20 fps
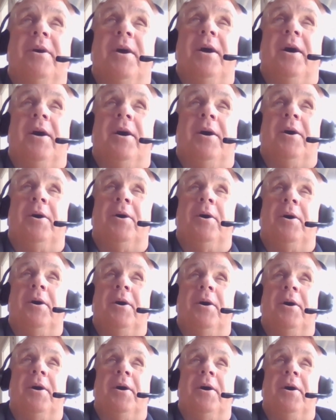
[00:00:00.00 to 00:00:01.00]

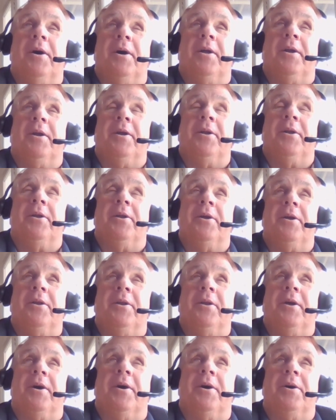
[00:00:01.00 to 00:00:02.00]
And
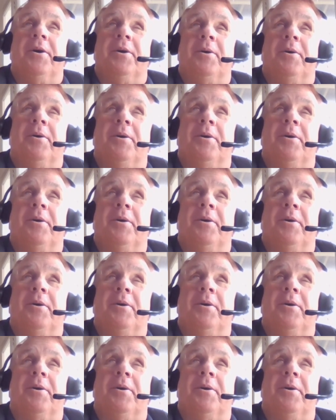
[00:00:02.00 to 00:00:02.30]
indeed, I